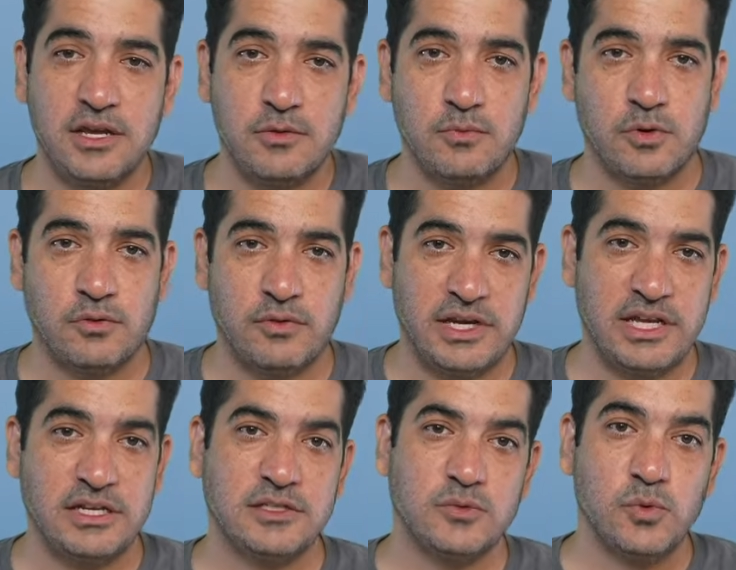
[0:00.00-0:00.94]
More
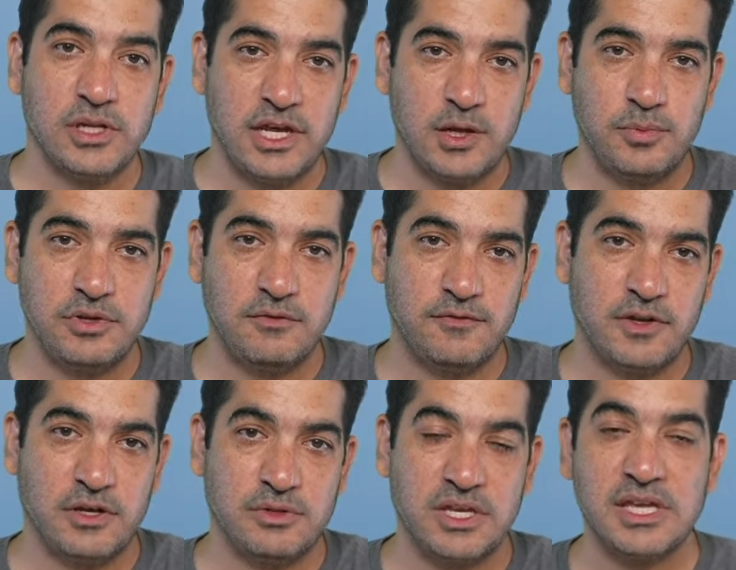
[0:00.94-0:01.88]
ratings will help you
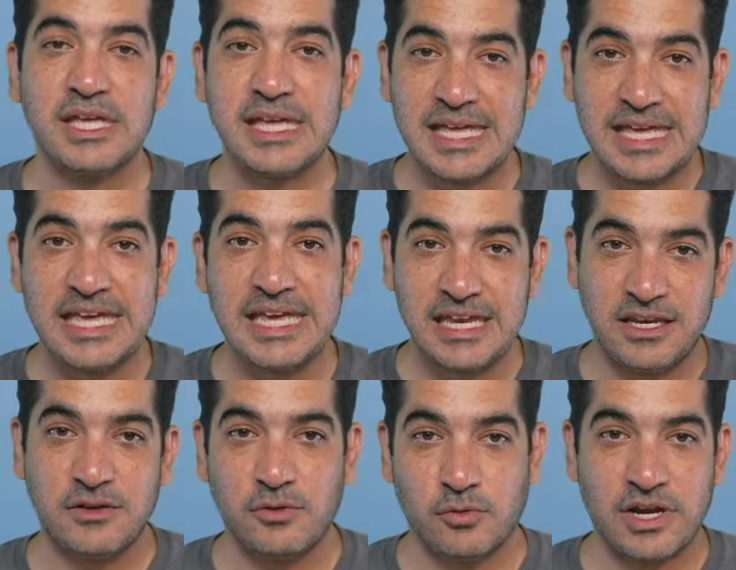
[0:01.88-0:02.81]
float
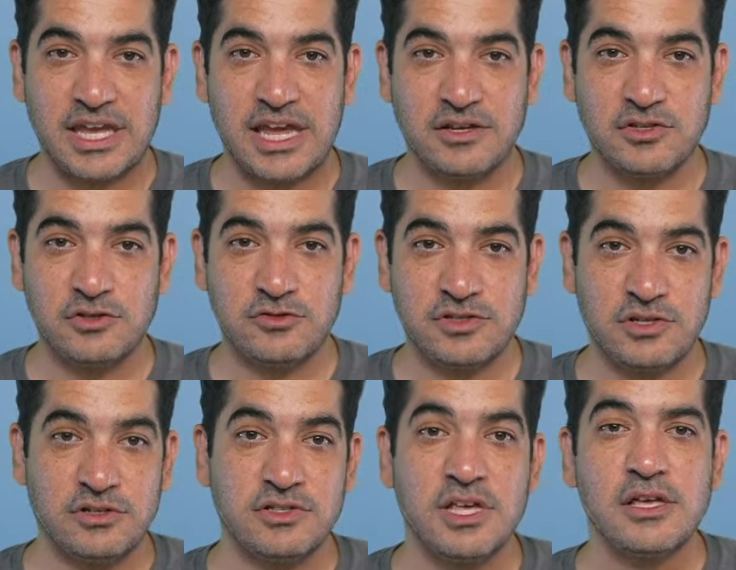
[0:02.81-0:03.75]
in organic search results,